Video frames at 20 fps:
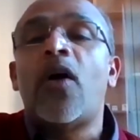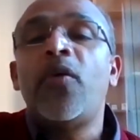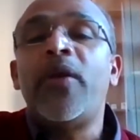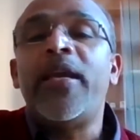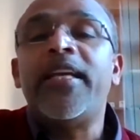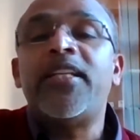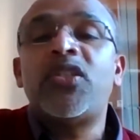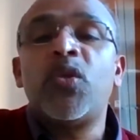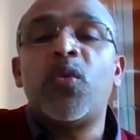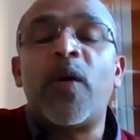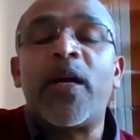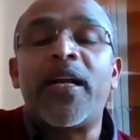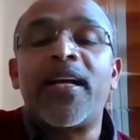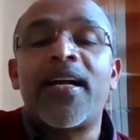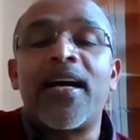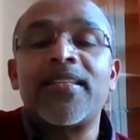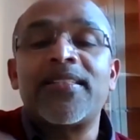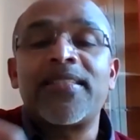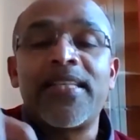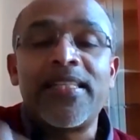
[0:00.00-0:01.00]
how each
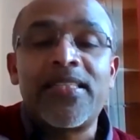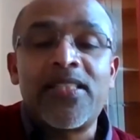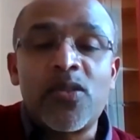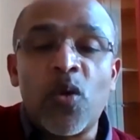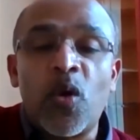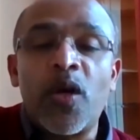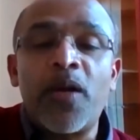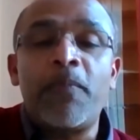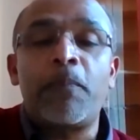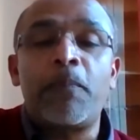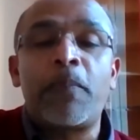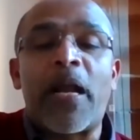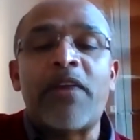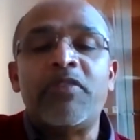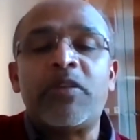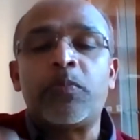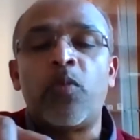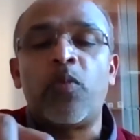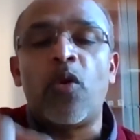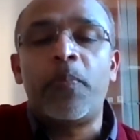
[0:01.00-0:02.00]
one has its own
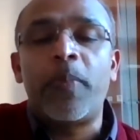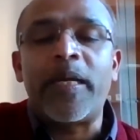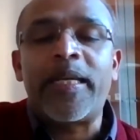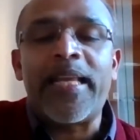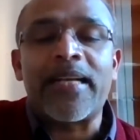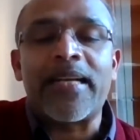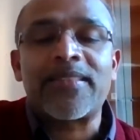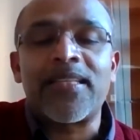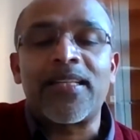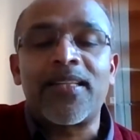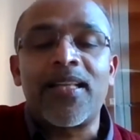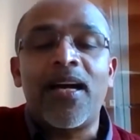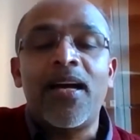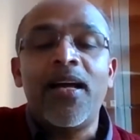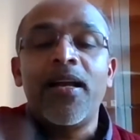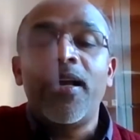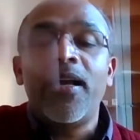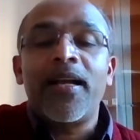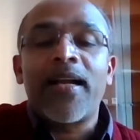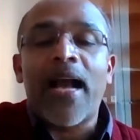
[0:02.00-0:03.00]
private property, etc.